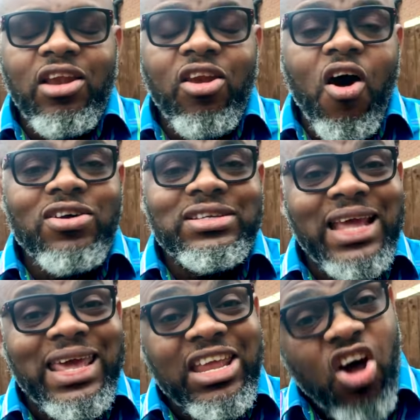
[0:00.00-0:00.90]
The lungs
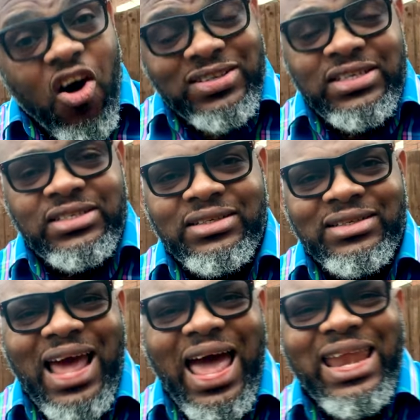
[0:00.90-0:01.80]
take in oxygen
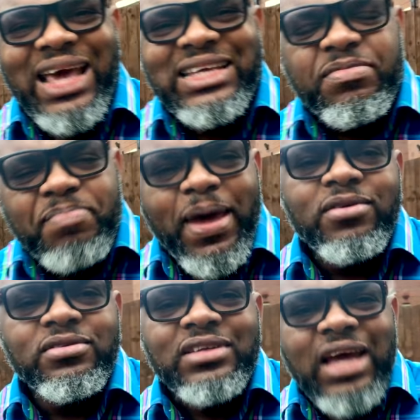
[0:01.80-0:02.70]
and
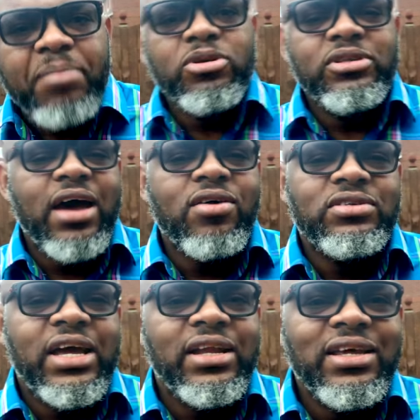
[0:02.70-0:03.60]
expels carbon
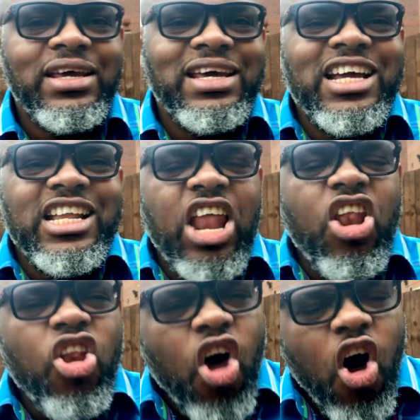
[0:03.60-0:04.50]
dioxide. The
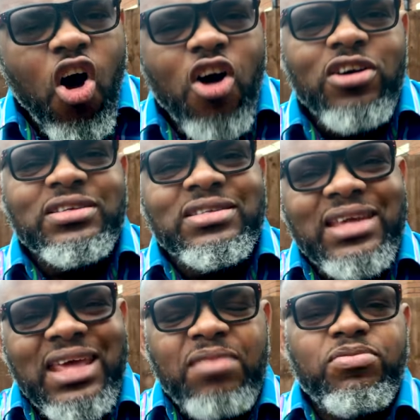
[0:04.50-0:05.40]
lungs
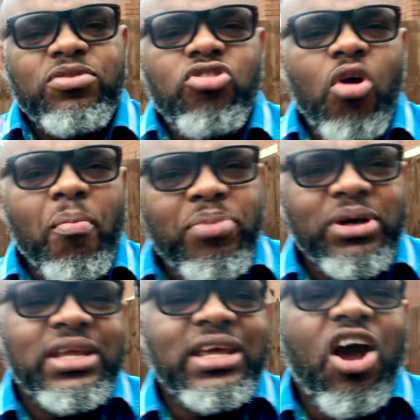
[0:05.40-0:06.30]
keep your
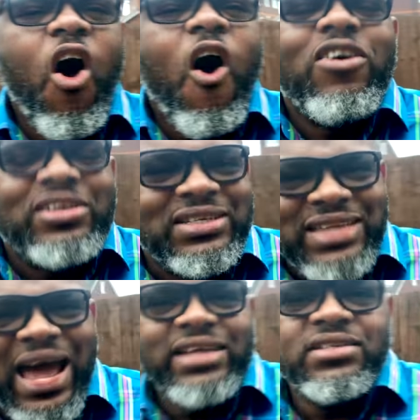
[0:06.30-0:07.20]
body
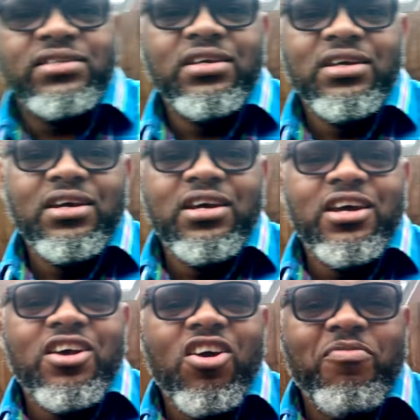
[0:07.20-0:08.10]
oxidized,
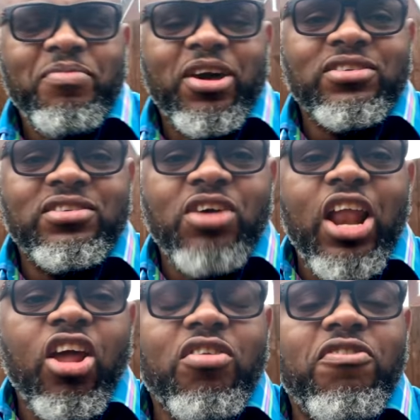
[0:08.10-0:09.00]
because a
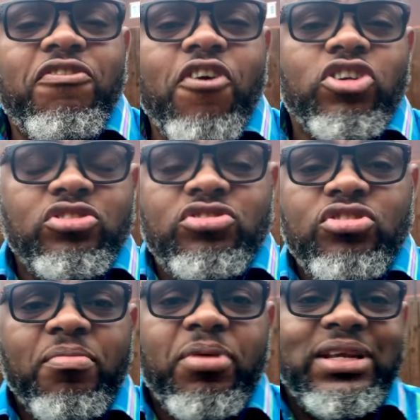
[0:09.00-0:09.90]
lot of functions in
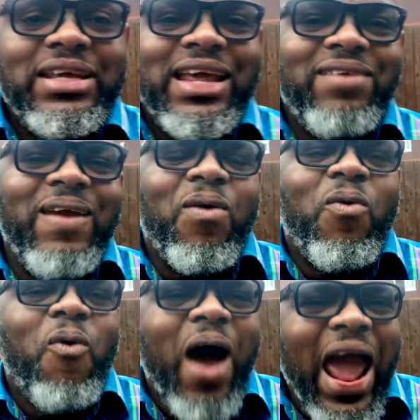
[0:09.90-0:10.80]
your body
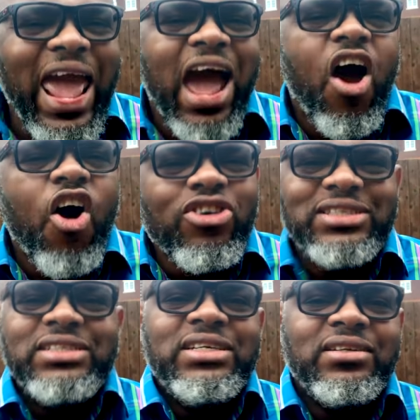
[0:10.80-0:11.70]
require
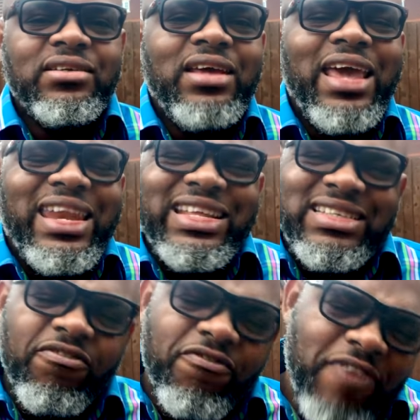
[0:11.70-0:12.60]
oxygen in its
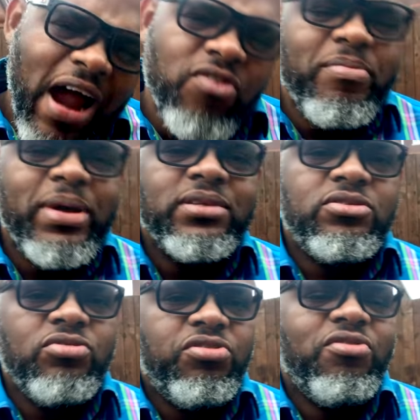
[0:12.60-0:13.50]
environment
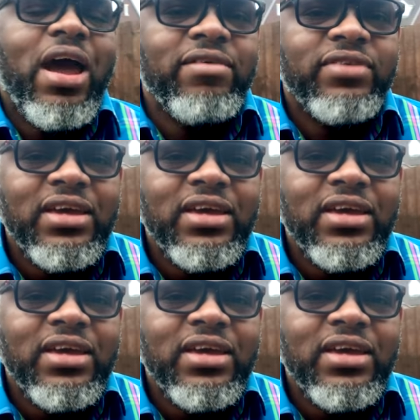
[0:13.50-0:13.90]
to thrive.